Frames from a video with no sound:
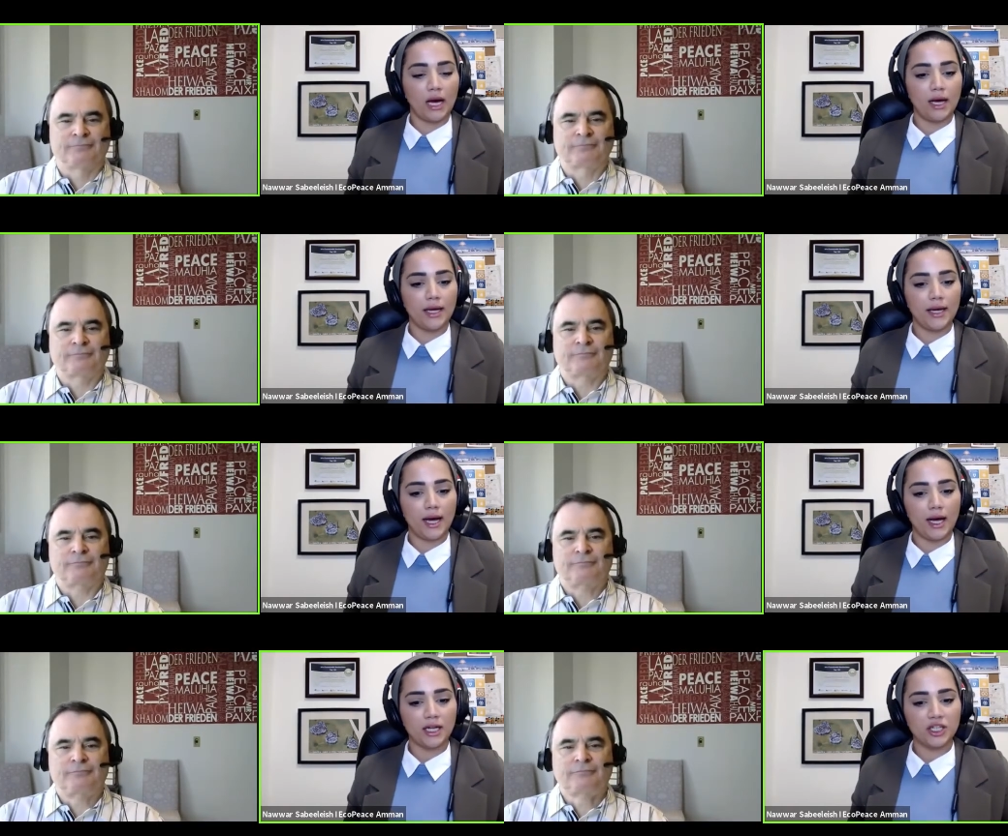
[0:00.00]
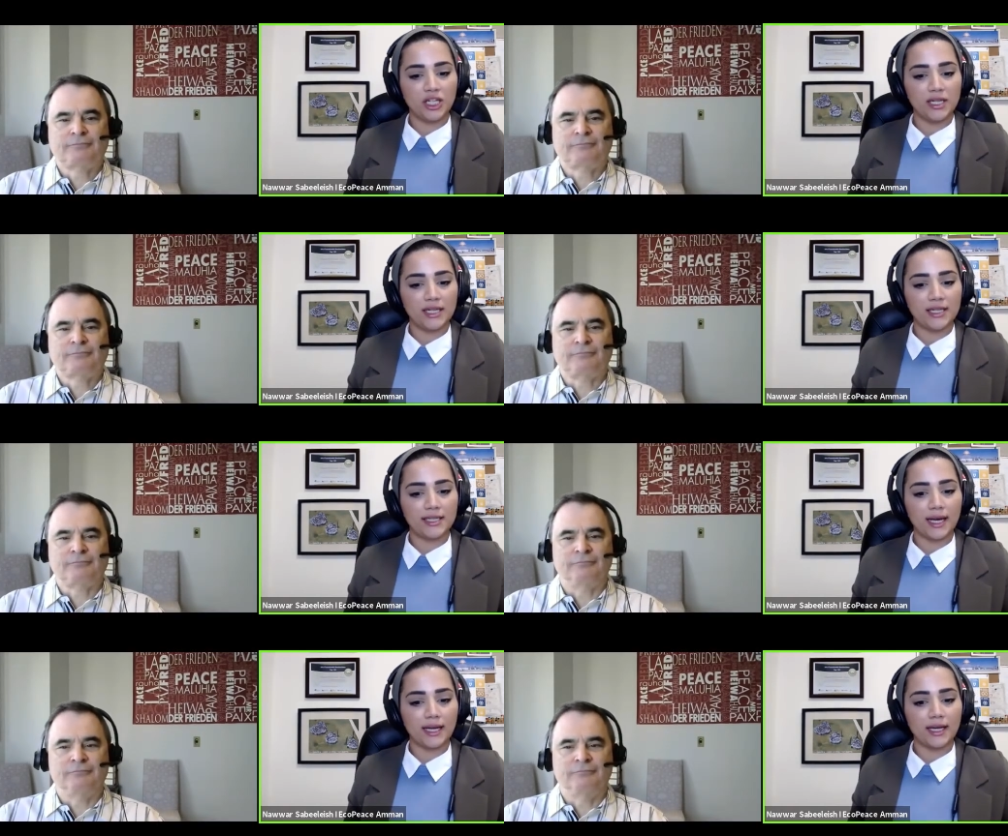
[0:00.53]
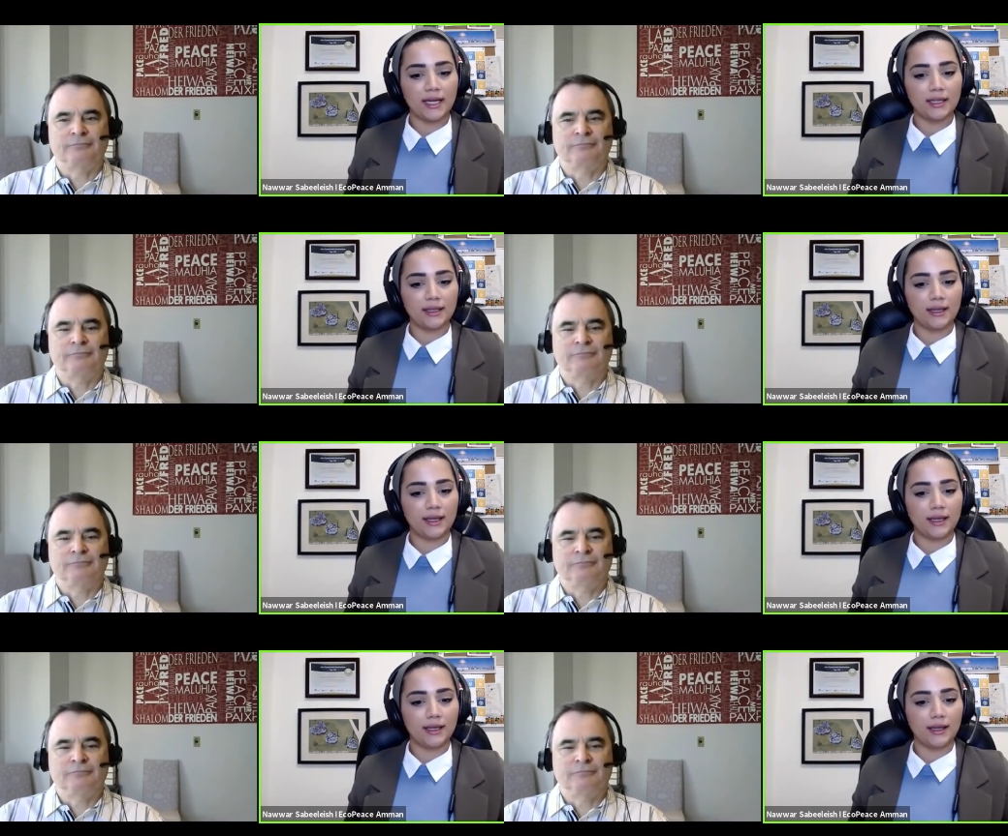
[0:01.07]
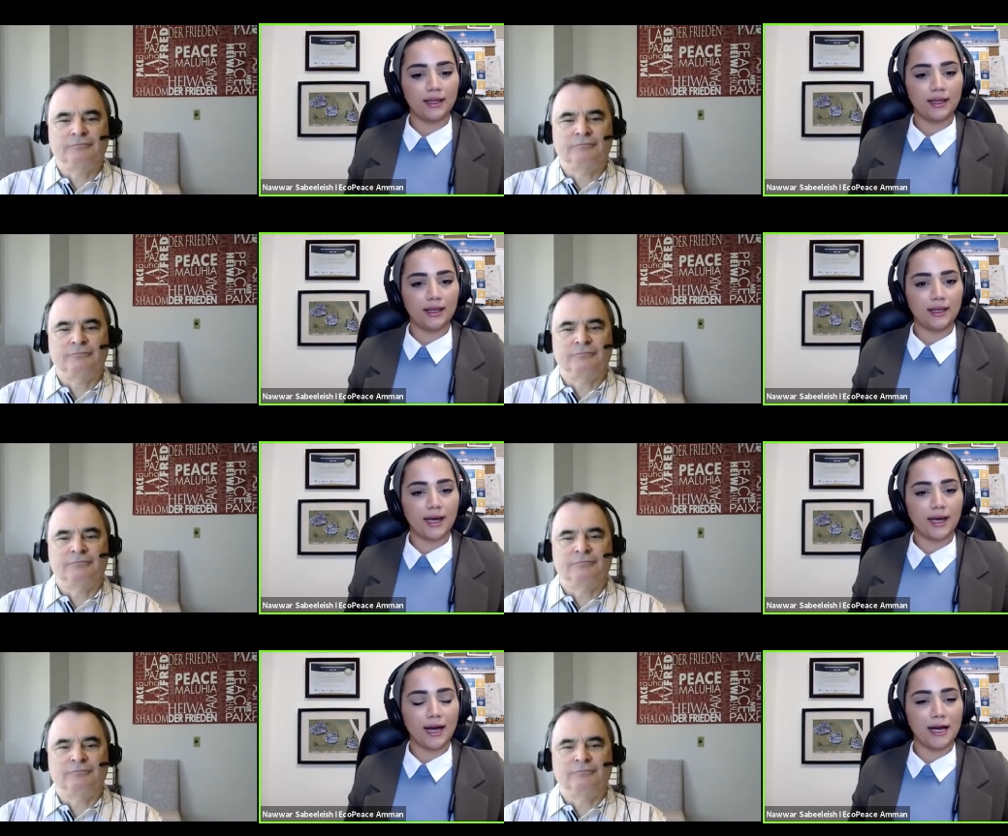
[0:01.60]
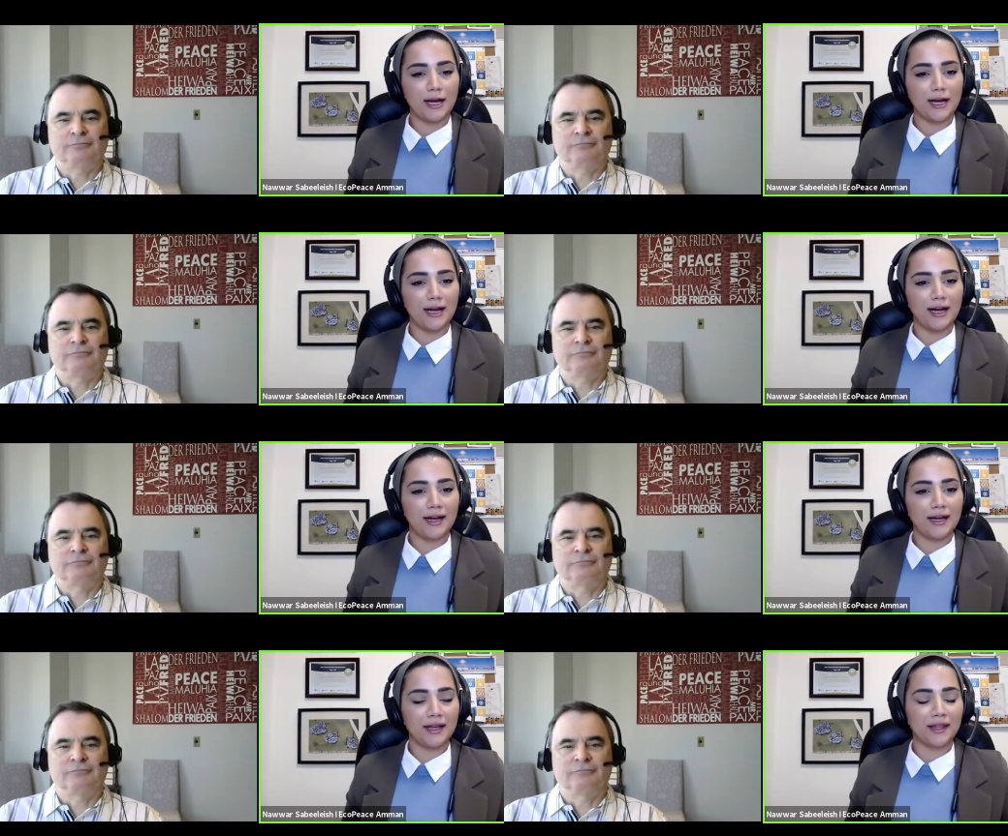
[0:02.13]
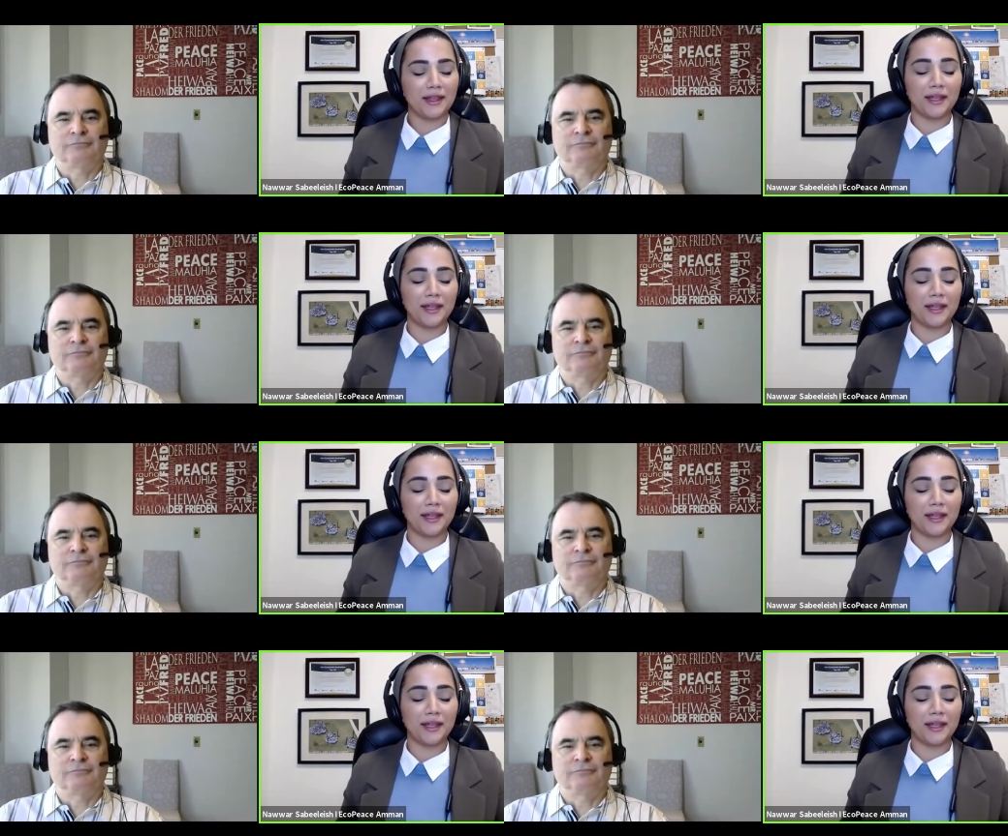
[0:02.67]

Speaker 1: I actually second the the uh,